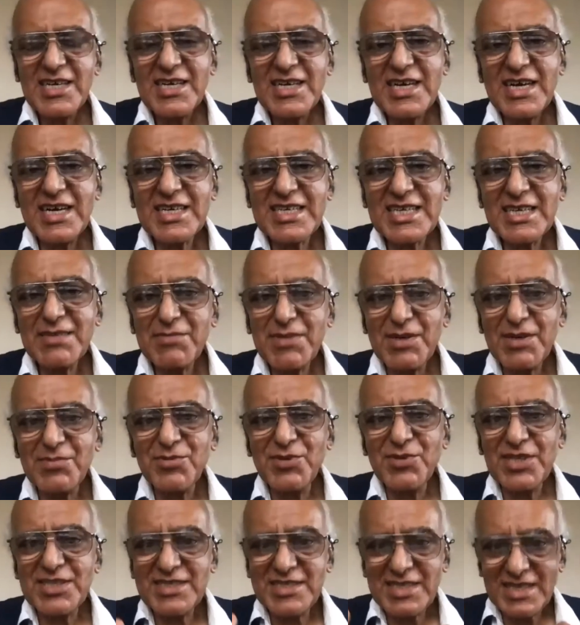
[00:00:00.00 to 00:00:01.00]
I came up
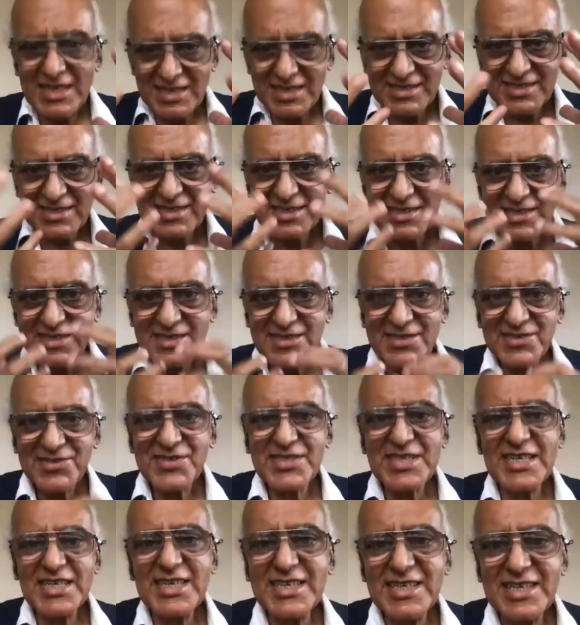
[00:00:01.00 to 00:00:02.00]
with that
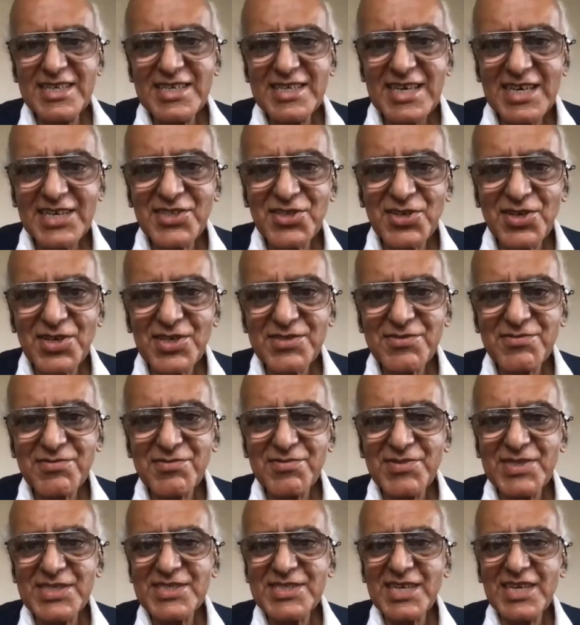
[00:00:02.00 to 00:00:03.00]
training I thought
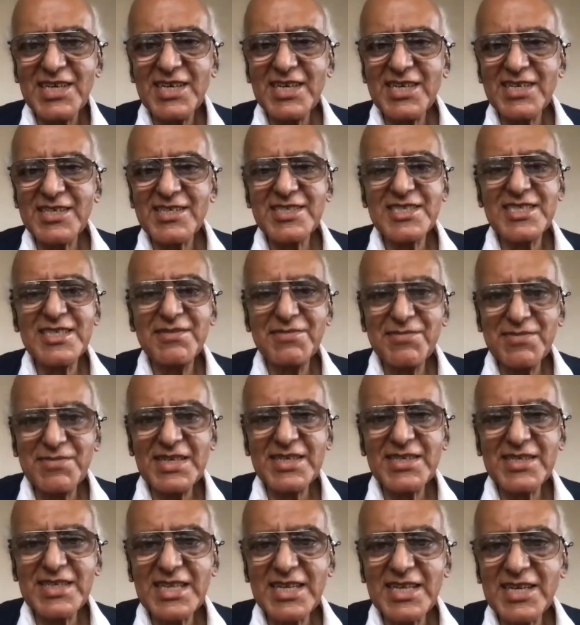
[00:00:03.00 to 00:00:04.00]
which I had received
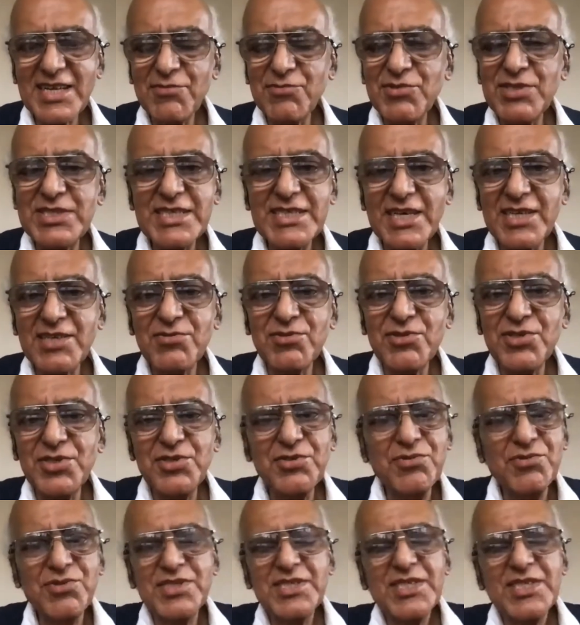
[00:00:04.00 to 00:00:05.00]
and then which I could
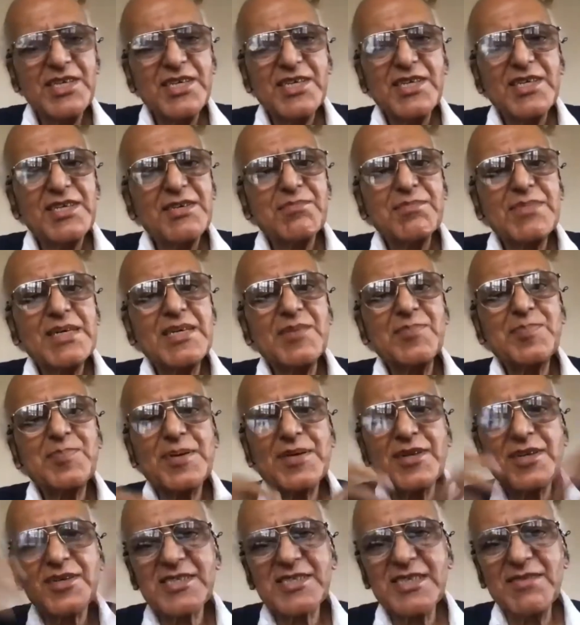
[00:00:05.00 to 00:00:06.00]
use very
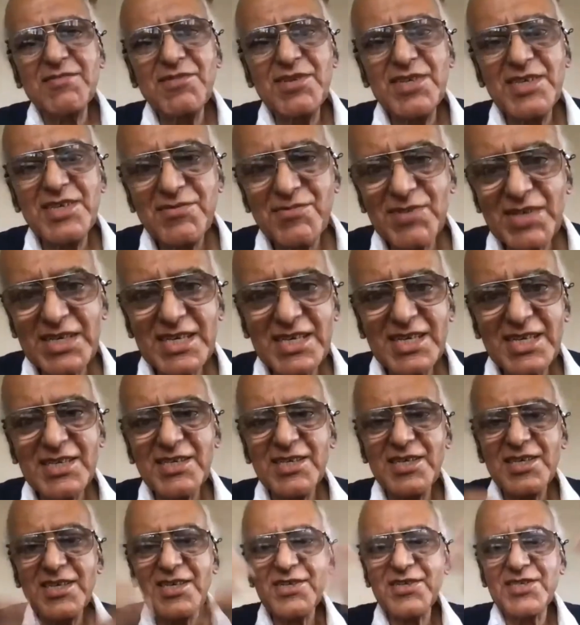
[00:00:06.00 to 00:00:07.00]
productively when I
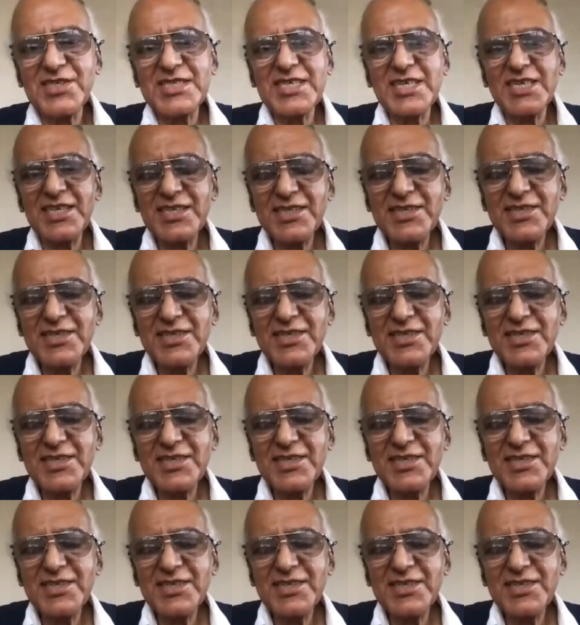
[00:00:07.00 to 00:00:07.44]
returned.